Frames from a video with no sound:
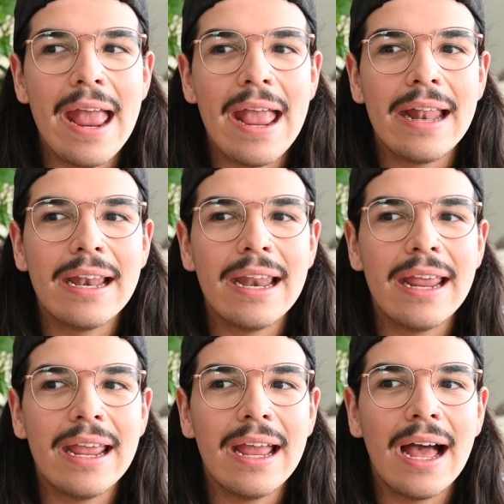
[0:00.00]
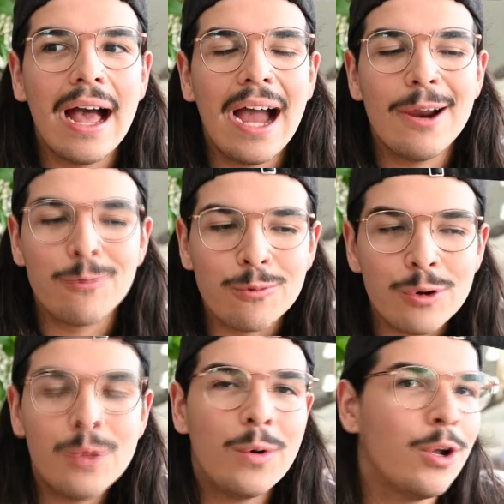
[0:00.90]
And I
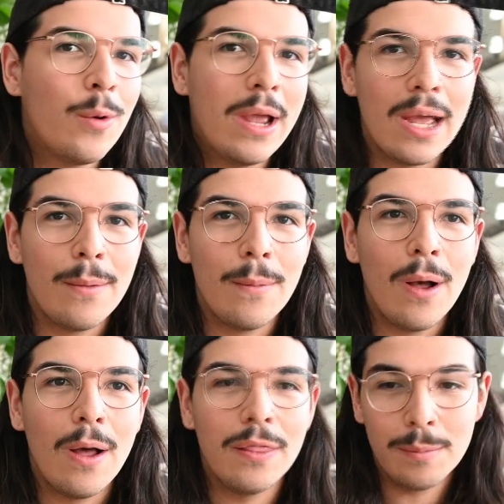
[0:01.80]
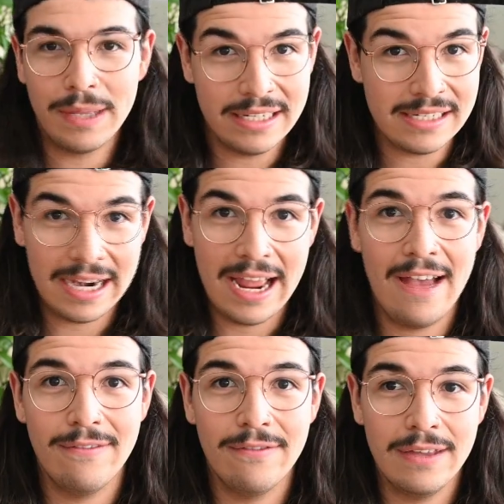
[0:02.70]
really want to go ham on the plants that I
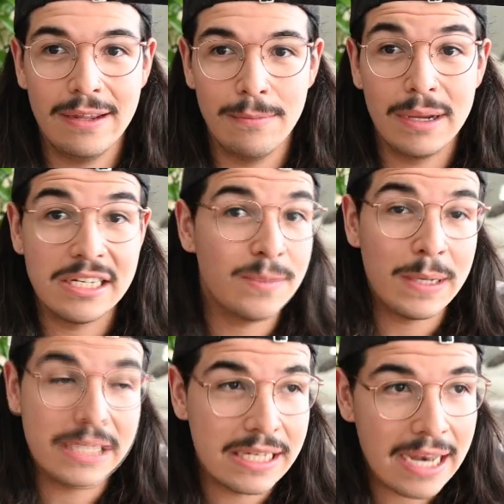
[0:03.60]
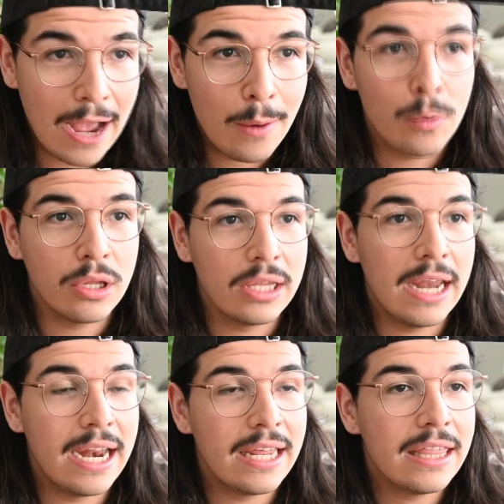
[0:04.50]
have in my space now more than
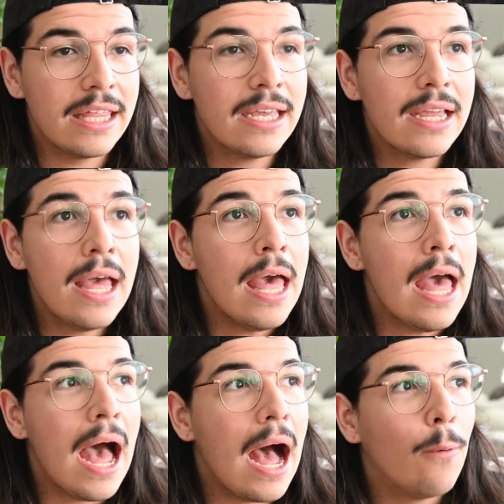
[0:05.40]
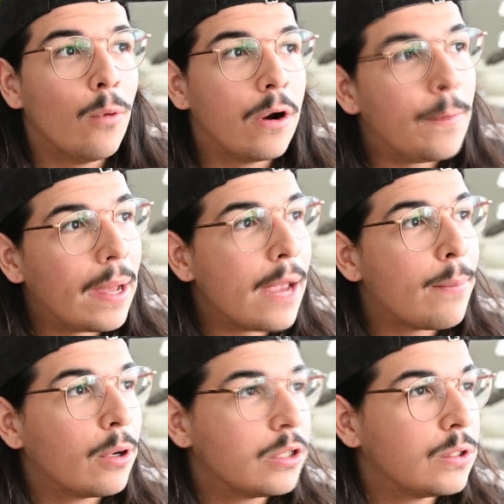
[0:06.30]
anything. One of my
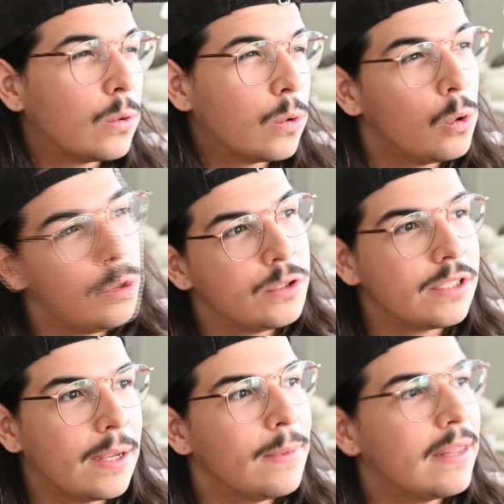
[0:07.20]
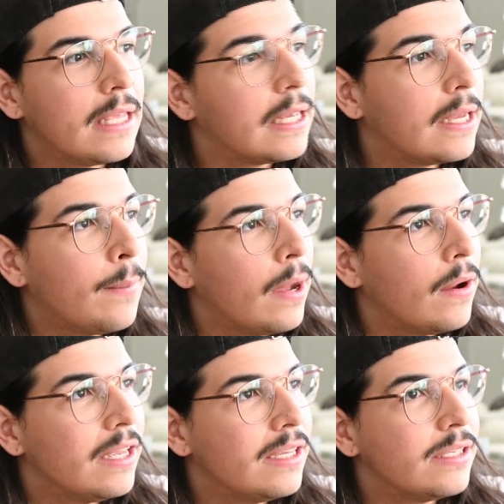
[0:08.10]
personal goals I've been thinking
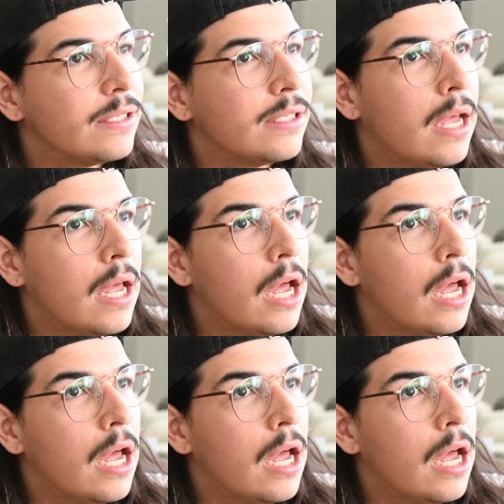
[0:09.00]
about is